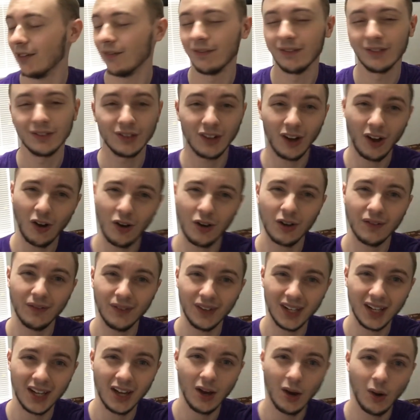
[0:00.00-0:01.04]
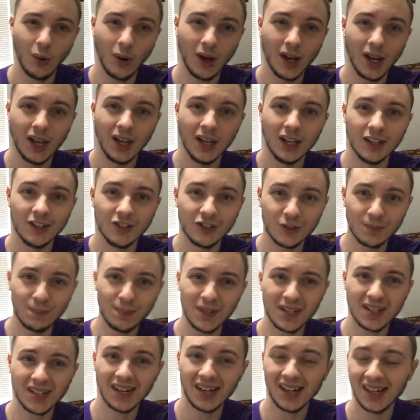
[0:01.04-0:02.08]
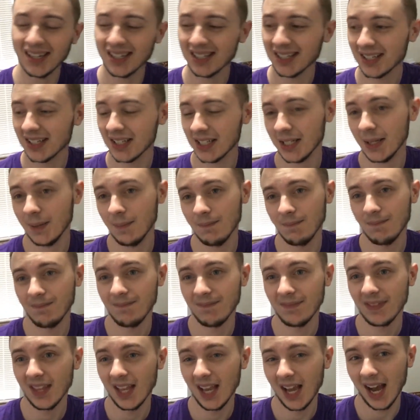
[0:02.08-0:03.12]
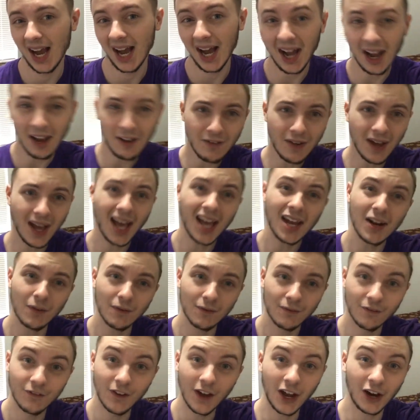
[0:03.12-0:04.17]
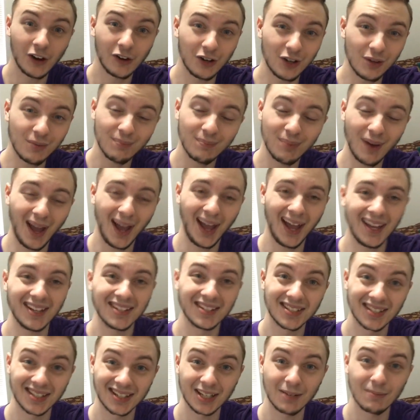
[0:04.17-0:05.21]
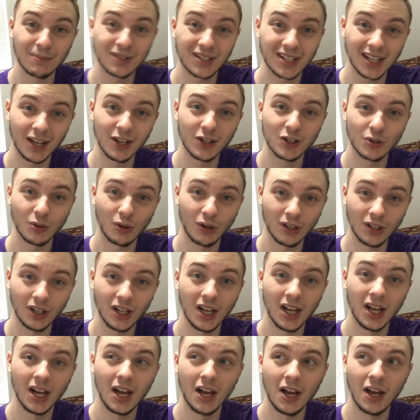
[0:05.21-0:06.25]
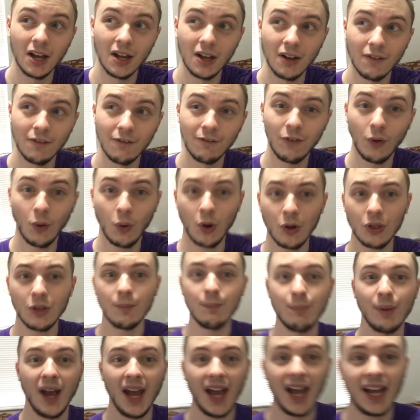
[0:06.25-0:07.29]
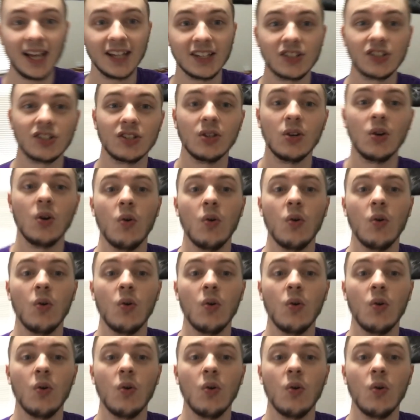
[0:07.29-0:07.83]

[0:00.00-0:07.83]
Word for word: of vlog video, just because I've had a very bad sleep schedule for the past